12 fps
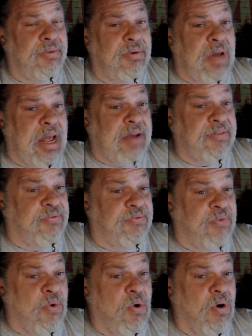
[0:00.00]
like
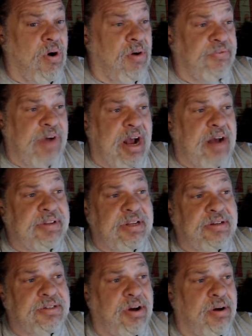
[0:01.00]
4 or 5 of
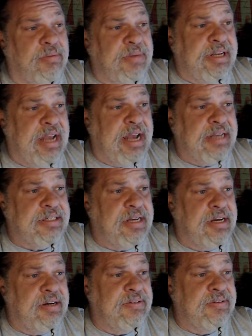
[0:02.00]
those Coleman gas
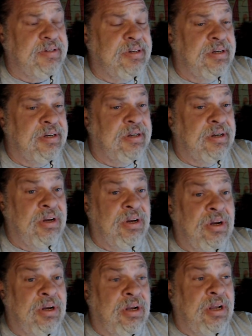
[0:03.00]
stoves.
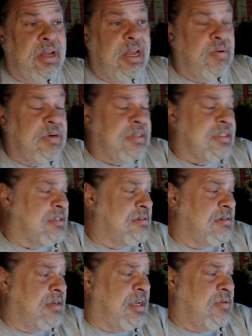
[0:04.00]
It was
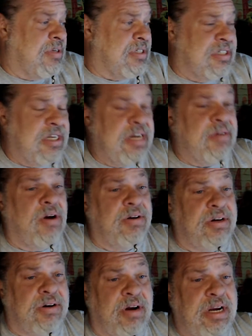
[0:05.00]
0
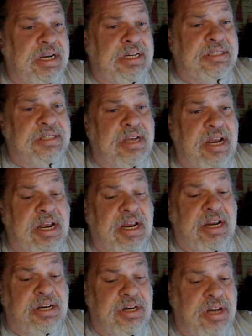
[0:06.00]
degrees
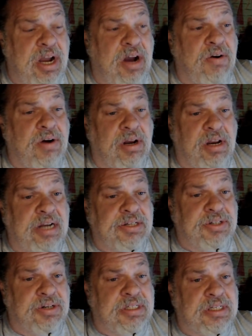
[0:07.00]
and no
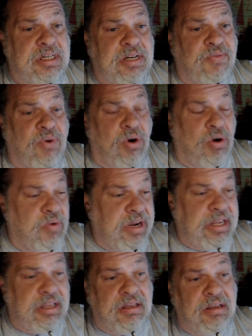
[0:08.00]
electricity for a
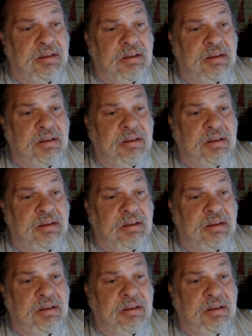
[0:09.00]
week.